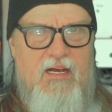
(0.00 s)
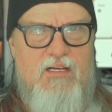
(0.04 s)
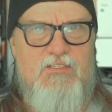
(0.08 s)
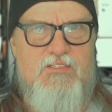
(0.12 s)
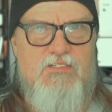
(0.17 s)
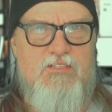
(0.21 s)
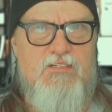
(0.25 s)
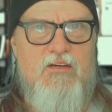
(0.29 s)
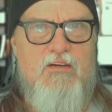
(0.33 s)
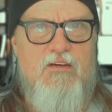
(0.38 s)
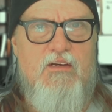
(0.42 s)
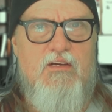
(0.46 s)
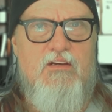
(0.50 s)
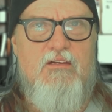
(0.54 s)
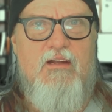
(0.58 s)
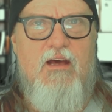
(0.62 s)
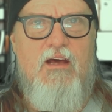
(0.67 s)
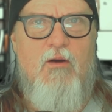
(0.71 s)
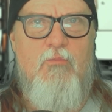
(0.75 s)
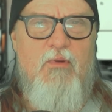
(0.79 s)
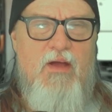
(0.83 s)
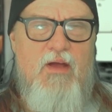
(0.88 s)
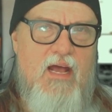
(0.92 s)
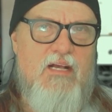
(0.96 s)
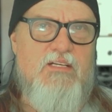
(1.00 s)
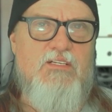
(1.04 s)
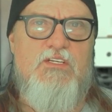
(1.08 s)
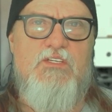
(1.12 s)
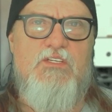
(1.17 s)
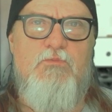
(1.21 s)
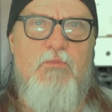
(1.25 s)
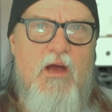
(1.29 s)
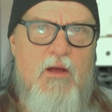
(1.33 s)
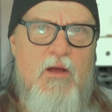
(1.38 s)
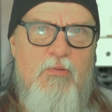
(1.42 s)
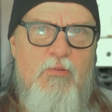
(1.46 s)
X. Now, X
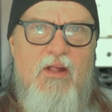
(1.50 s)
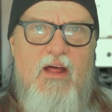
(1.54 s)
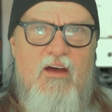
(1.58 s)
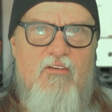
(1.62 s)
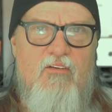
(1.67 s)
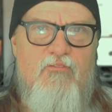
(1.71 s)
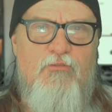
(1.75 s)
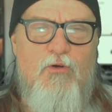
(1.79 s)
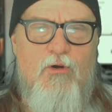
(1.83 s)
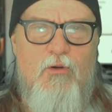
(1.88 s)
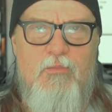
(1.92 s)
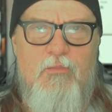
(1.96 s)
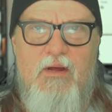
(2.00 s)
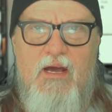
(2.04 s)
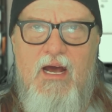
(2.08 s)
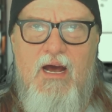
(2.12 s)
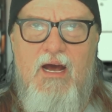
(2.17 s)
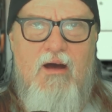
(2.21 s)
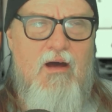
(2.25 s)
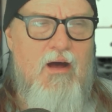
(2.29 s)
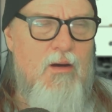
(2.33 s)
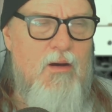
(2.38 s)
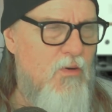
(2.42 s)
is my platform now.